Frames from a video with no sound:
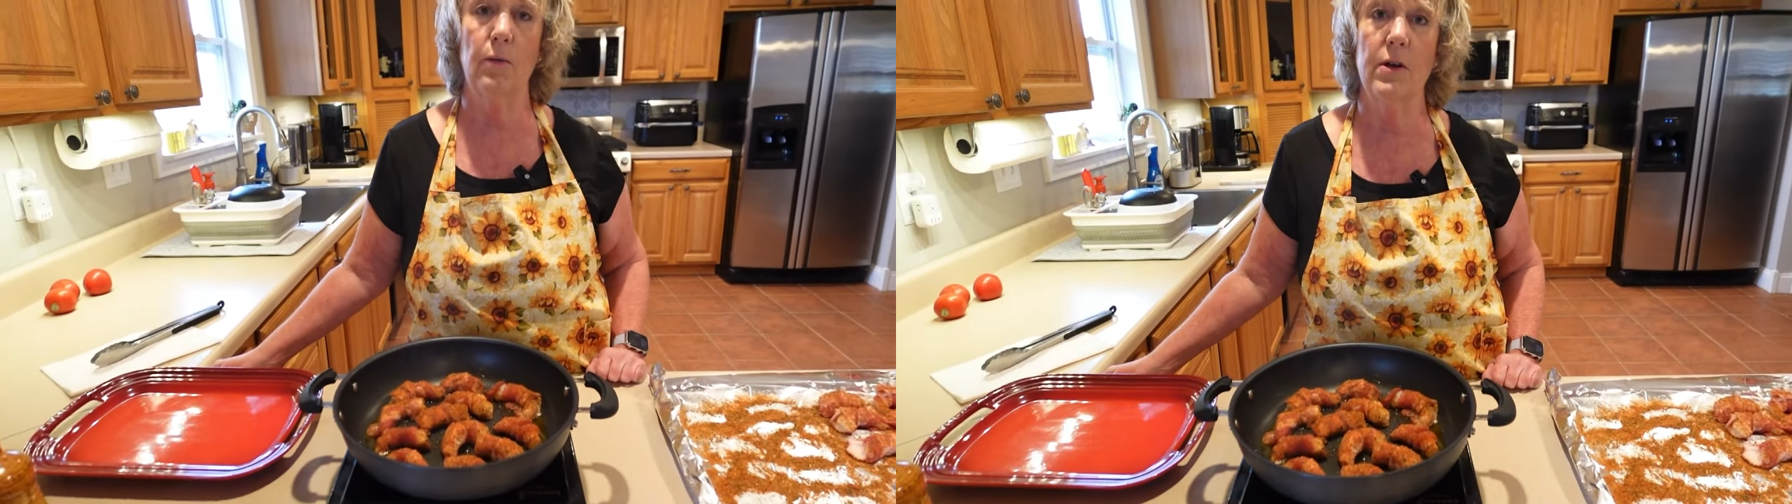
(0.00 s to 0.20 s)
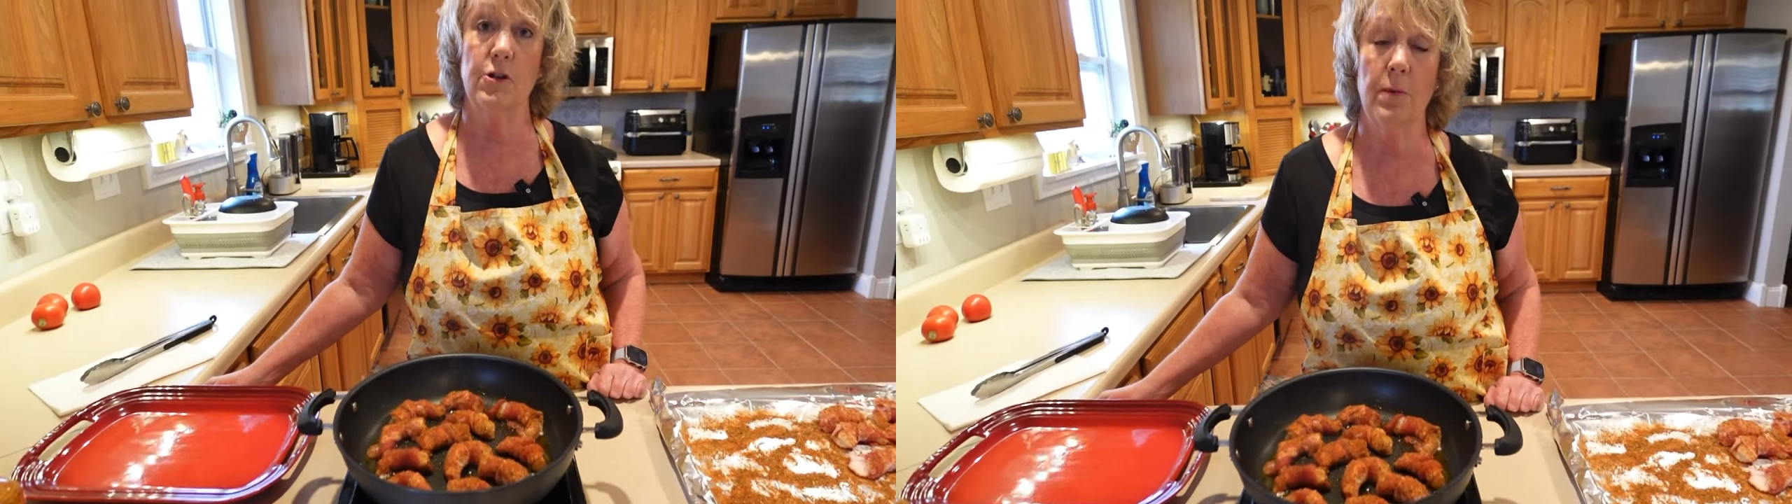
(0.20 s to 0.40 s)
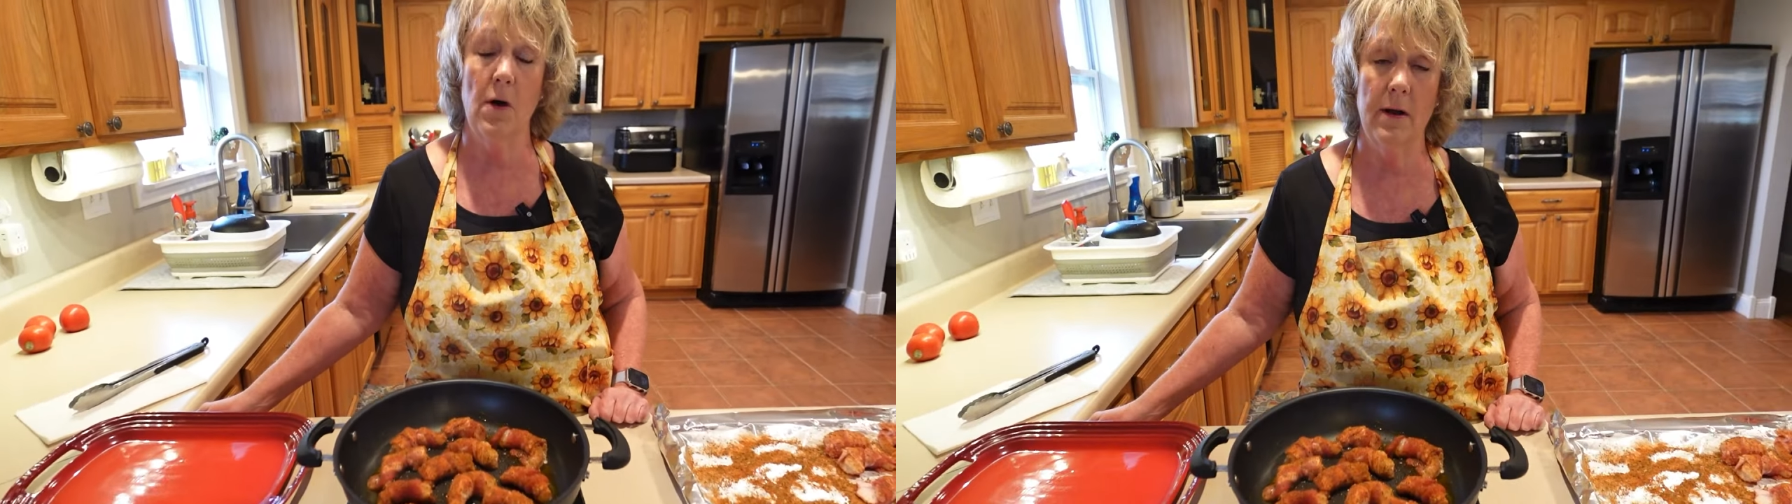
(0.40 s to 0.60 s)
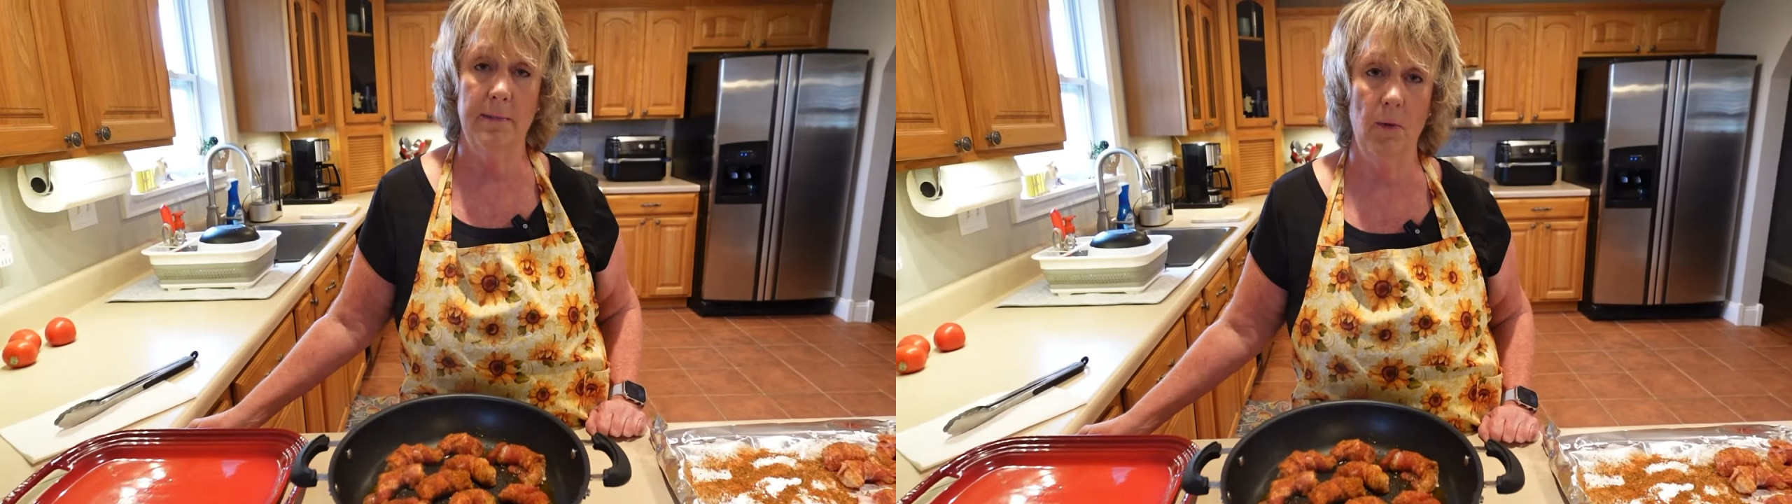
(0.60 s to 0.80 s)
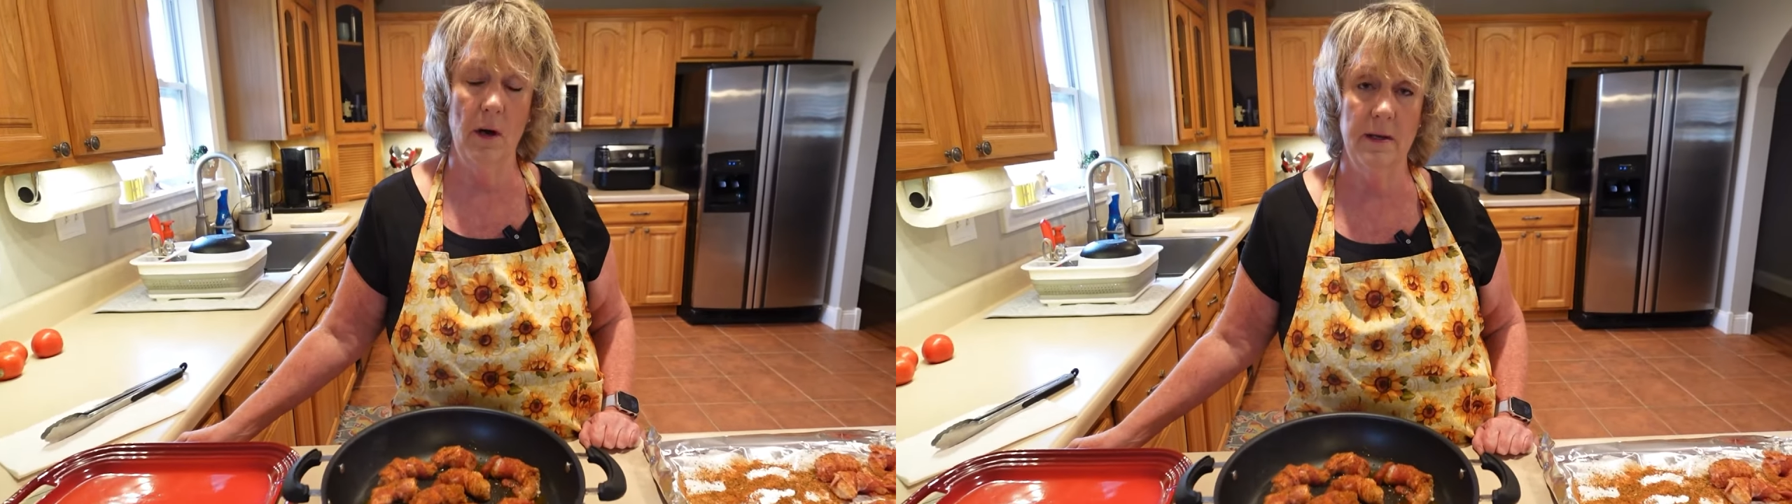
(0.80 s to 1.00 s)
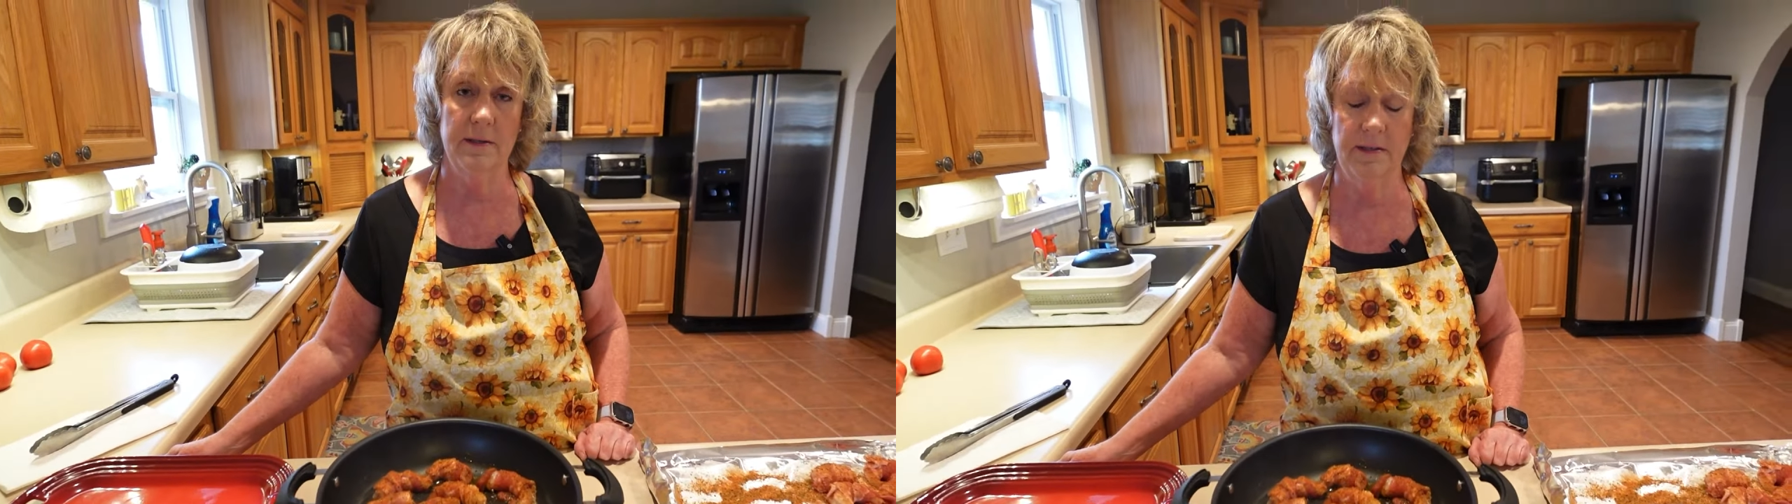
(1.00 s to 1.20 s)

Rich brought up was